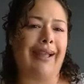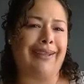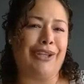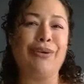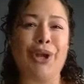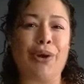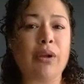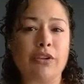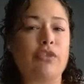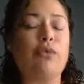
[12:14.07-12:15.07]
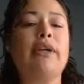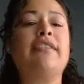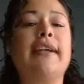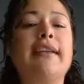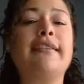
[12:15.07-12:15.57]
You know, so we're
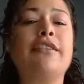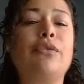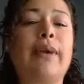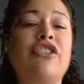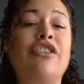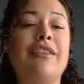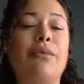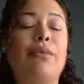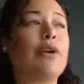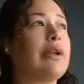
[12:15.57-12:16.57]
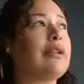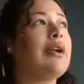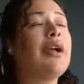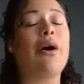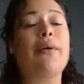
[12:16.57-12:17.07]
stuck in situations at work where,
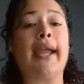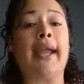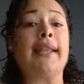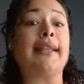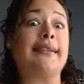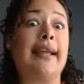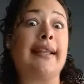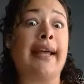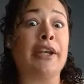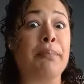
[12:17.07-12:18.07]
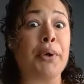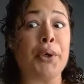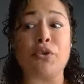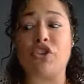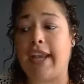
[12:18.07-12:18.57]
okay, the deadline
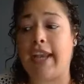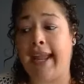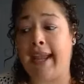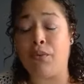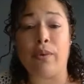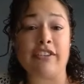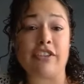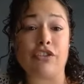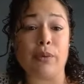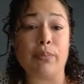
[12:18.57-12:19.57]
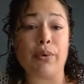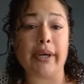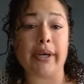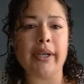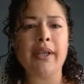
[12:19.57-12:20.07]
approached and where's this
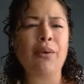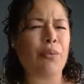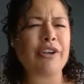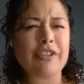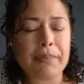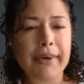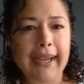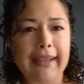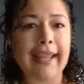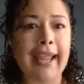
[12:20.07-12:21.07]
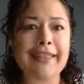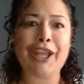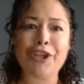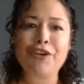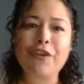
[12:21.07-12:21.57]
report? Where's the praise? Hey,
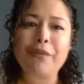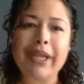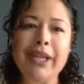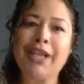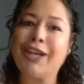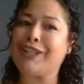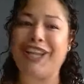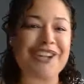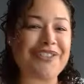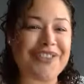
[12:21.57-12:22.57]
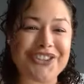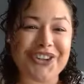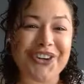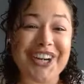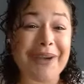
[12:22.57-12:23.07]
thank you for being here. Thank you for
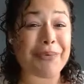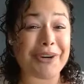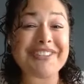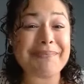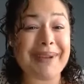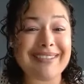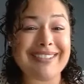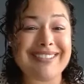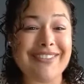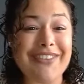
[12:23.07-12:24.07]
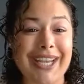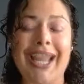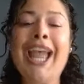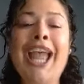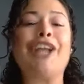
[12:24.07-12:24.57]
showing up. Where's the positivity?
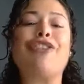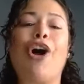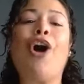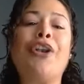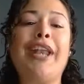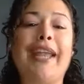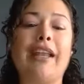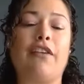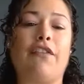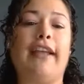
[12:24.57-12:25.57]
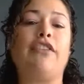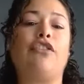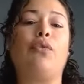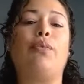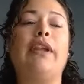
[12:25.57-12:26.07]
It's all negative, right?
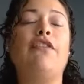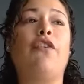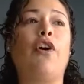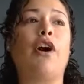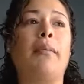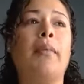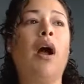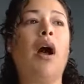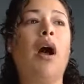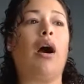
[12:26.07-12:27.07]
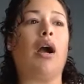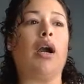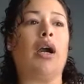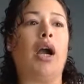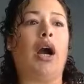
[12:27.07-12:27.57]
So we form
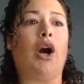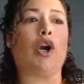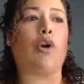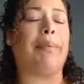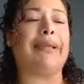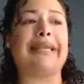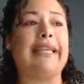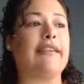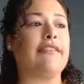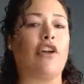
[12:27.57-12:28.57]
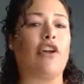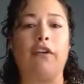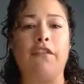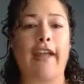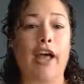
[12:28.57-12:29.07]
our beliefs,
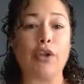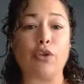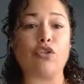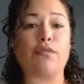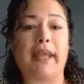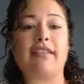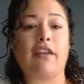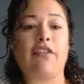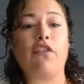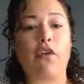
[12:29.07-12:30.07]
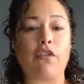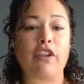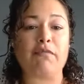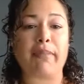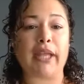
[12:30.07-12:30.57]
our values based off of what
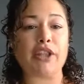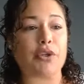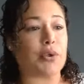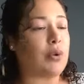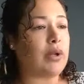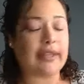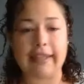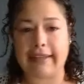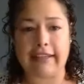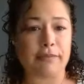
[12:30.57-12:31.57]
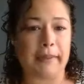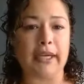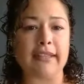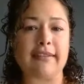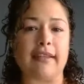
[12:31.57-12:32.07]
we've been through, the
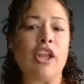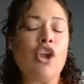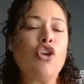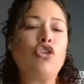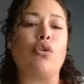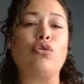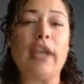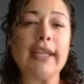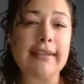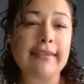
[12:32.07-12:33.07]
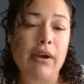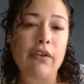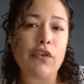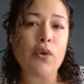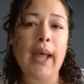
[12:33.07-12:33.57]
experiences. So check this out.
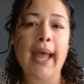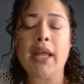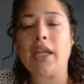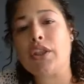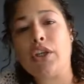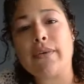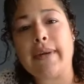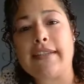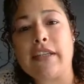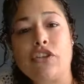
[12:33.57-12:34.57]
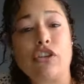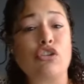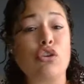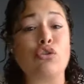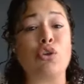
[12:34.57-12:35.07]
If you had a third grade teacher that
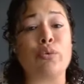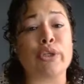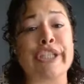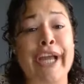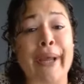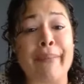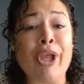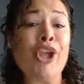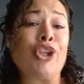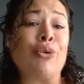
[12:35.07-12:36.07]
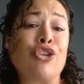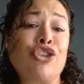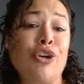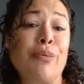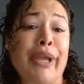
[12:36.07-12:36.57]
told you you were dumb, you were
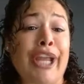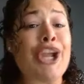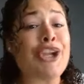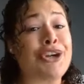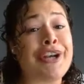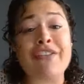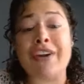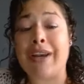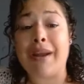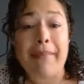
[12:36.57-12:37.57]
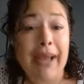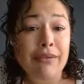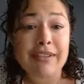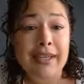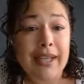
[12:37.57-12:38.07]
stupid, you're never going to
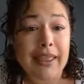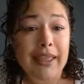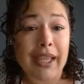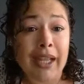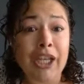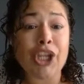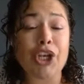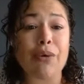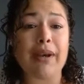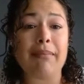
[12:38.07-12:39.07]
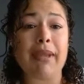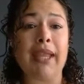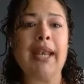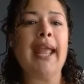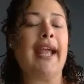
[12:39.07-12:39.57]
amount to nothing, you know what I
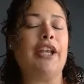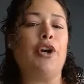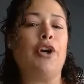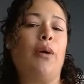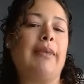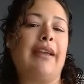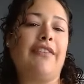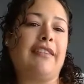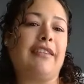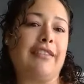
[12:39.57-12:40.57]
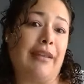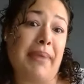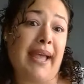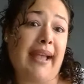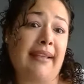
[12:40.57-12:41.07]
mean? And your home life isn't the
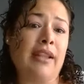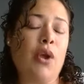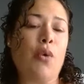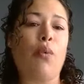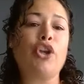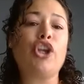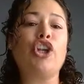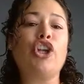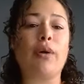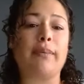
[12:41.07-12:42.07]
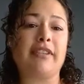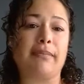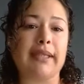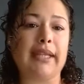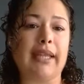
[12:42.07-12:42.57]
best, what are you going to grow up to
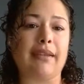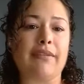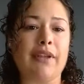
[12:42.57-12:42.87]
believe?